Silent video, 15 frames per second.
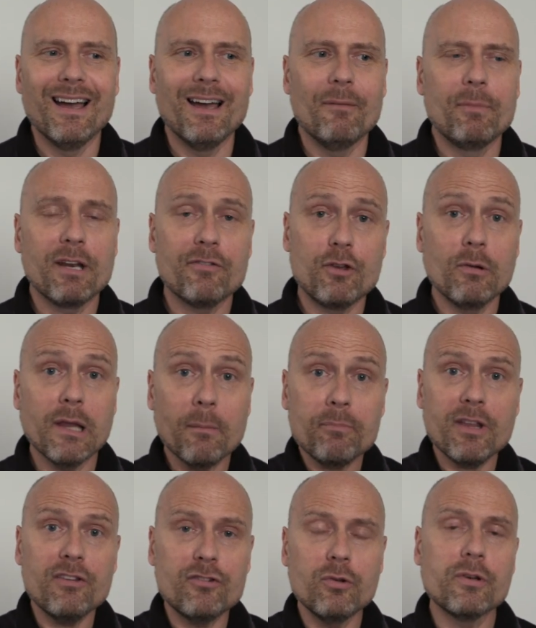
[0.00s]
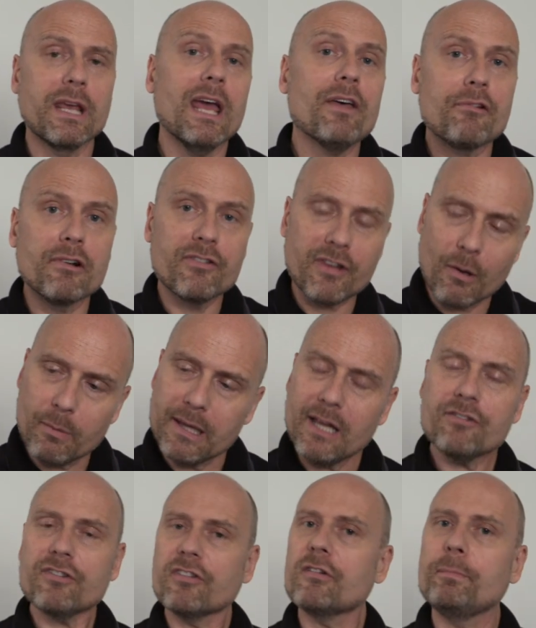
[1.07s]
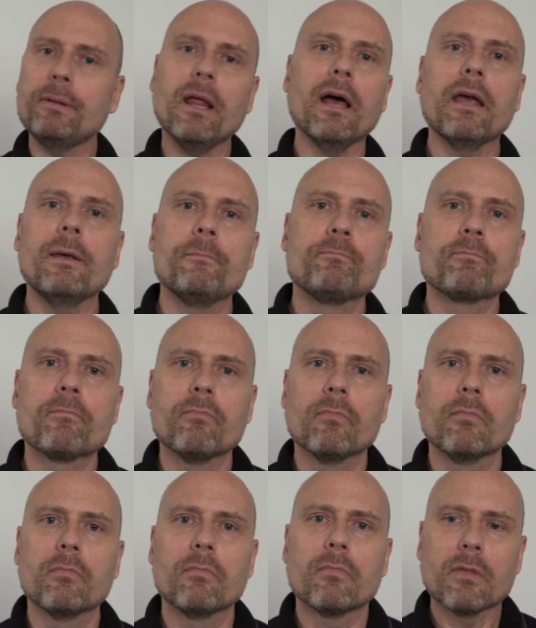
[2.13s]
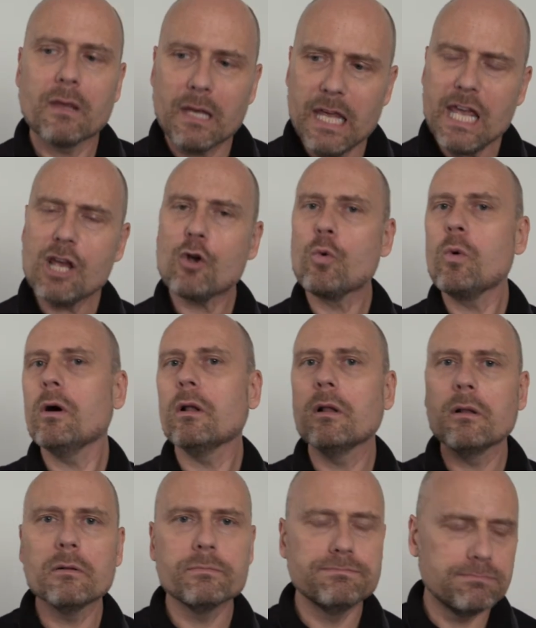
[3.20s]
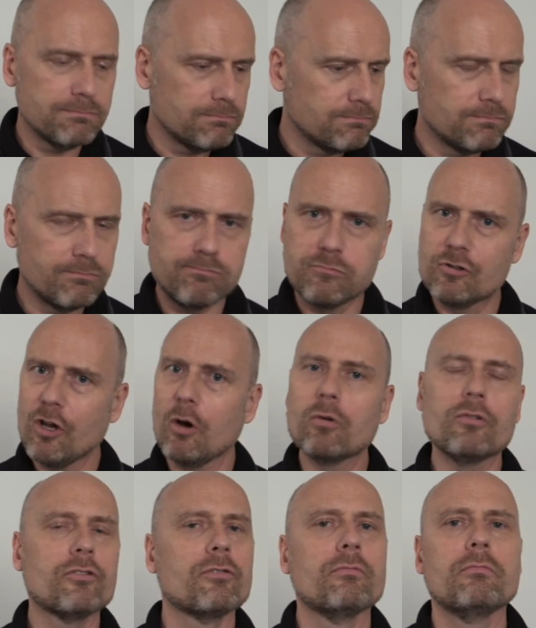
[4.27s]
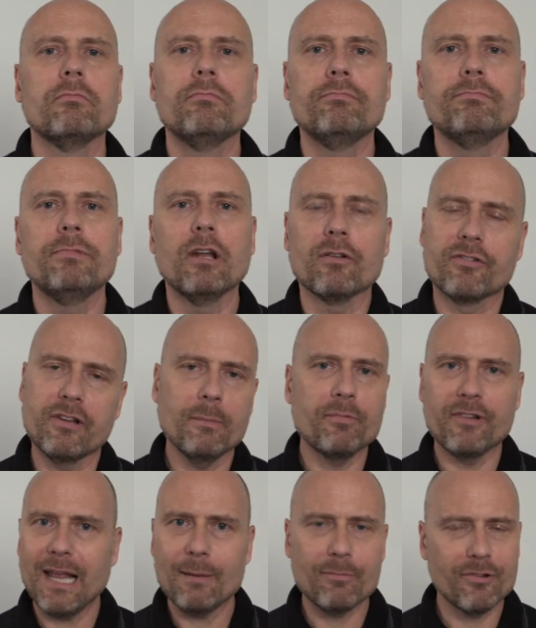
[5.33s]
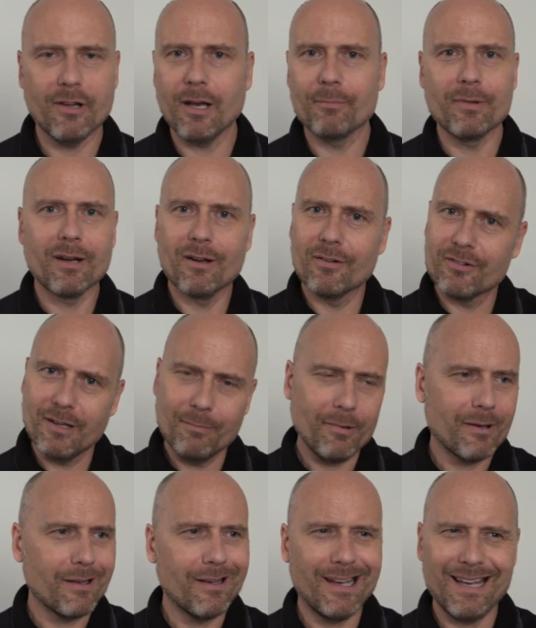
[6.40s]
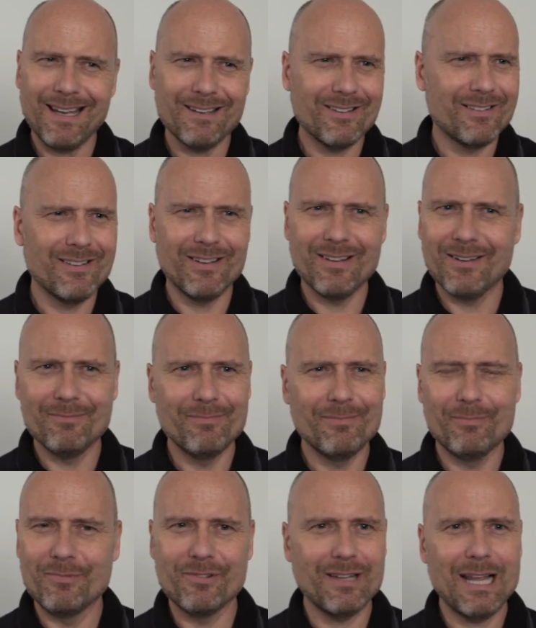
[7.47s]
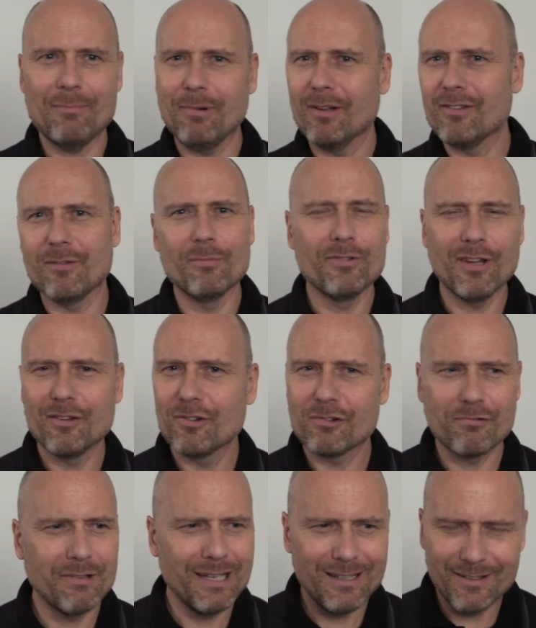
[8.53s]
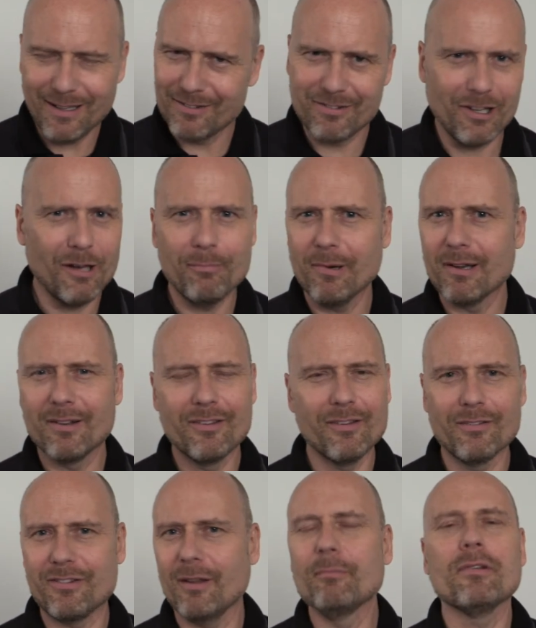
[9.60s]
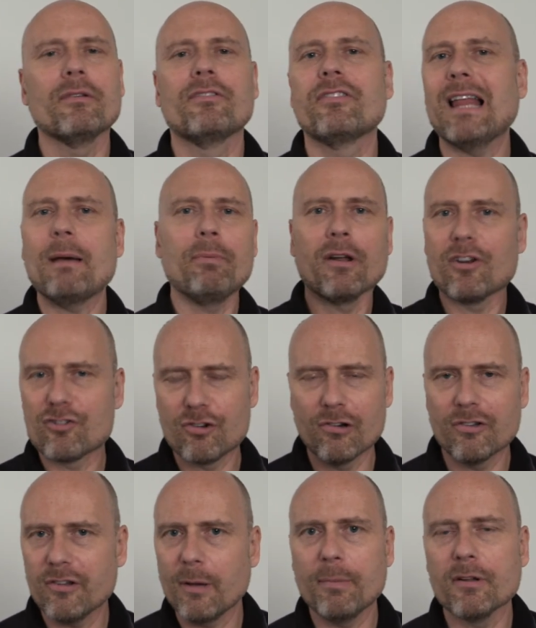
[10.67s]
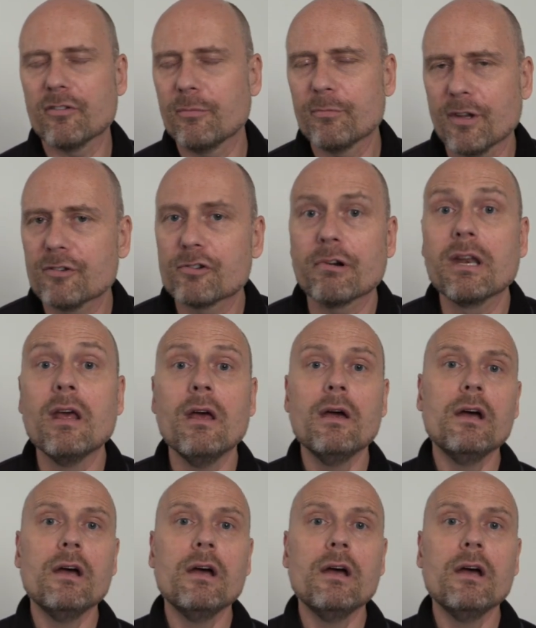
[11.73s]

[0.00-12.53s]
But if you lump these two together and say, well, let's just apply equal, don't, slip, slap, slop, slip on a hat, slap on some sunscreen, slap on a shirt, slap on some sunscreen,